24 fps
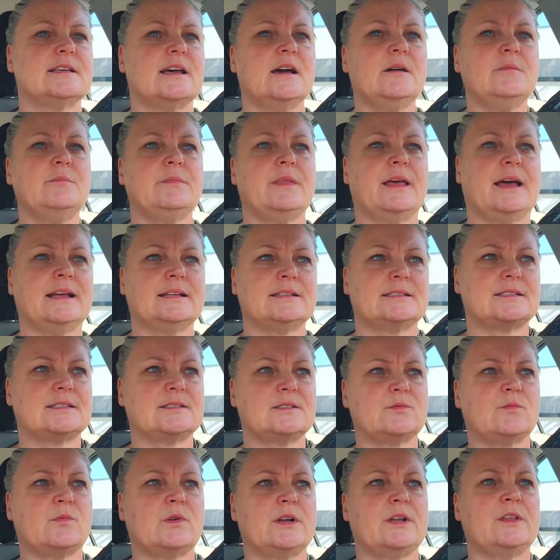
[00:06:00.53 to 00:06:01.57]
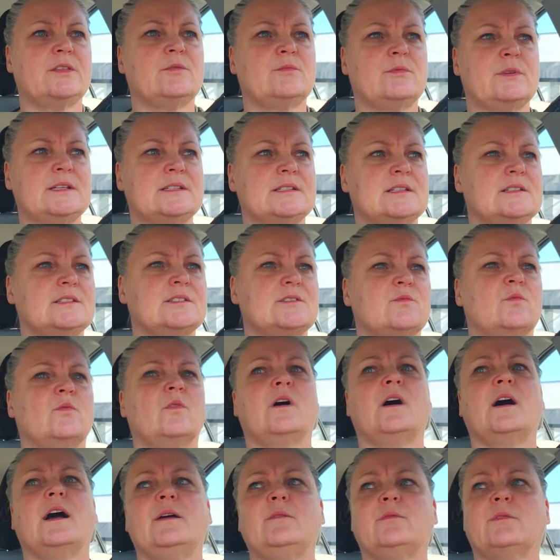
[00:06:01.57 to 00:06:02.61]
up, that's one of the reasons
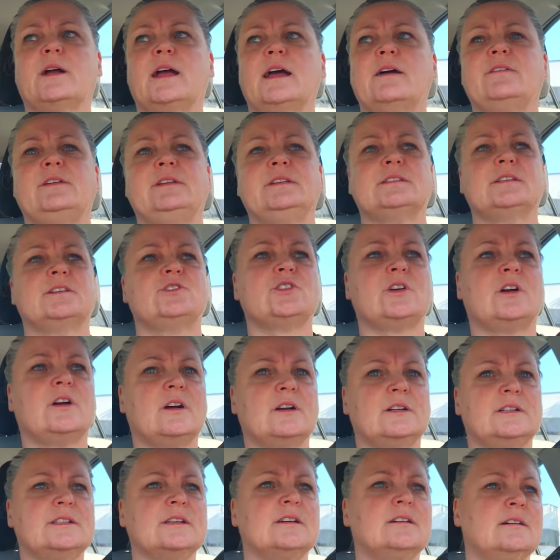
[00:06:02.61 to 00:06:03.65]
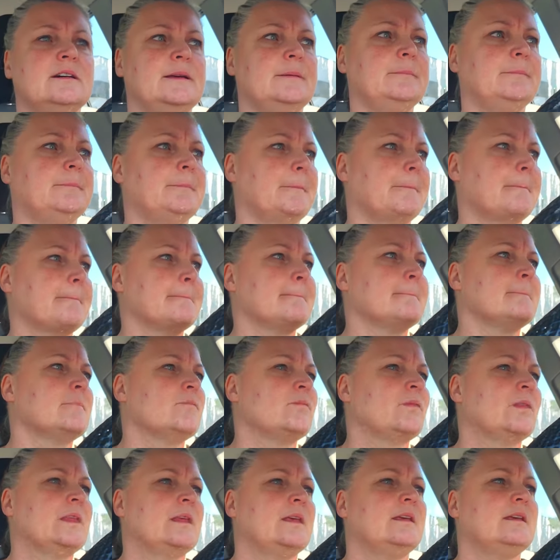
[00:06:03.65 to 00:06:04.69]
why we're having such a hard time
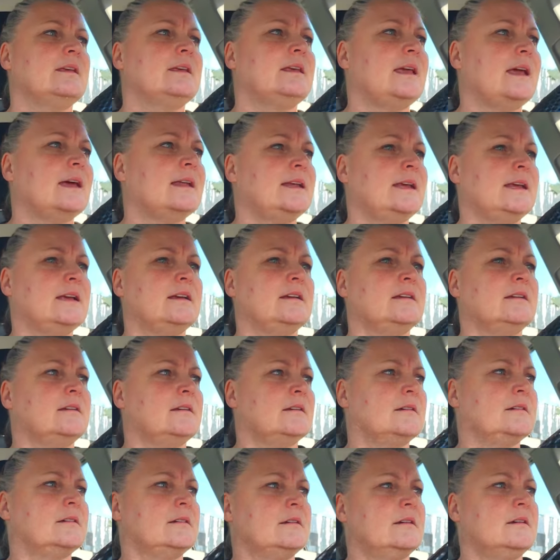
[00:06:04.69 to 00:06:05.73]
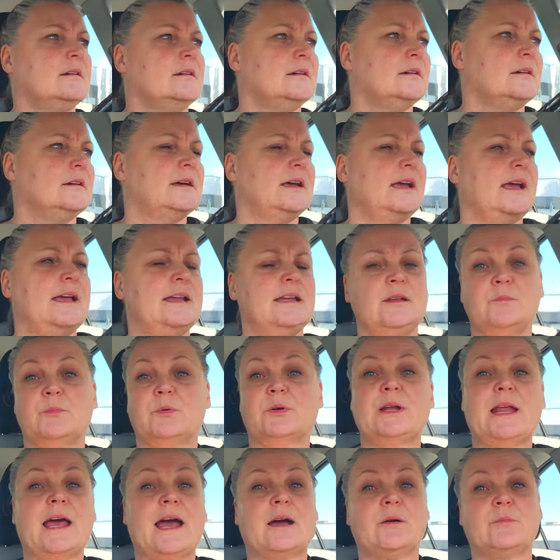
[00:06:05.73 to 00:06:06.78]
getting any
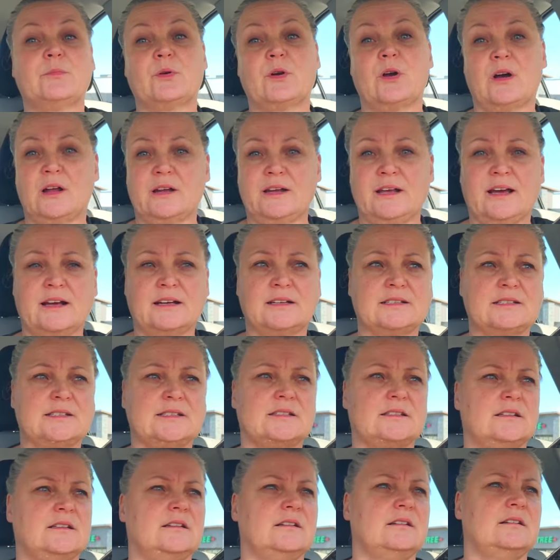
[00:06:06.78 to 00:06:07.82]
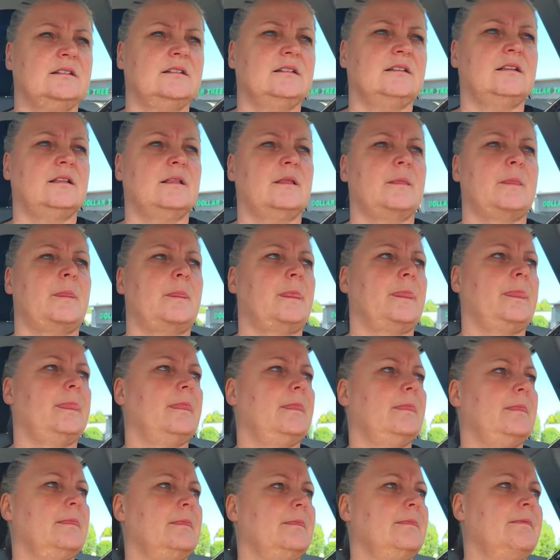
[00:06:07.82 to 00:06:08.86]
Bernat products
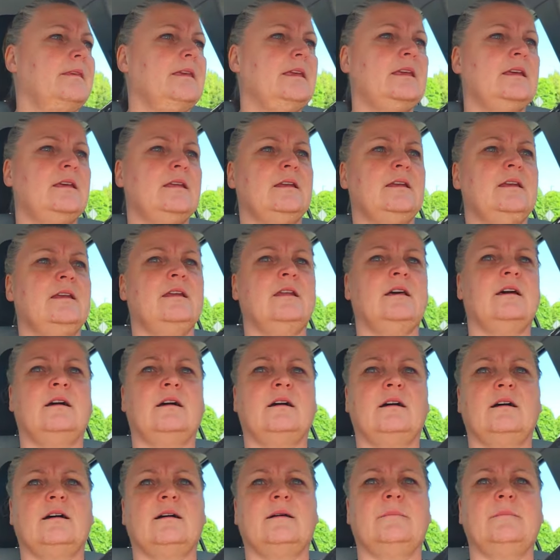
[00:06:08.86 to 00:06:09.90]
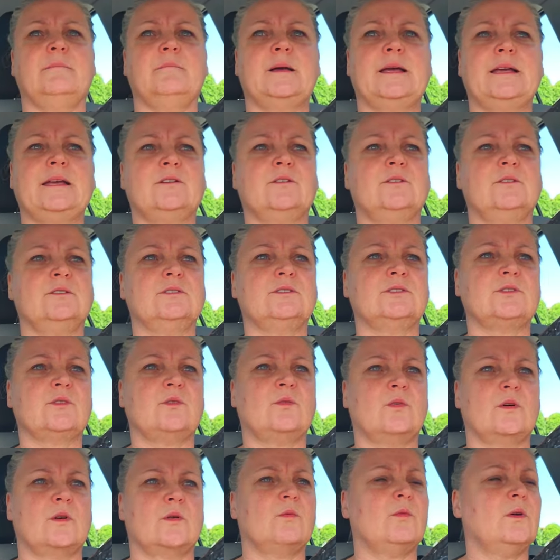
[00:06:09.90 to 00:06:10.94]
in Michaels
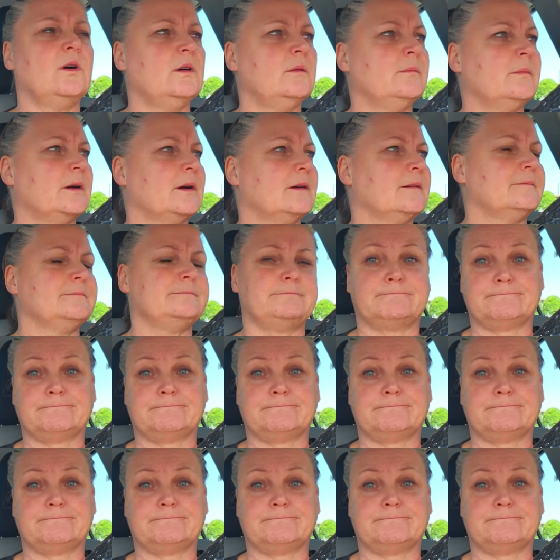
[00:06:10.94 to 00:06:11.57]
or Walmart.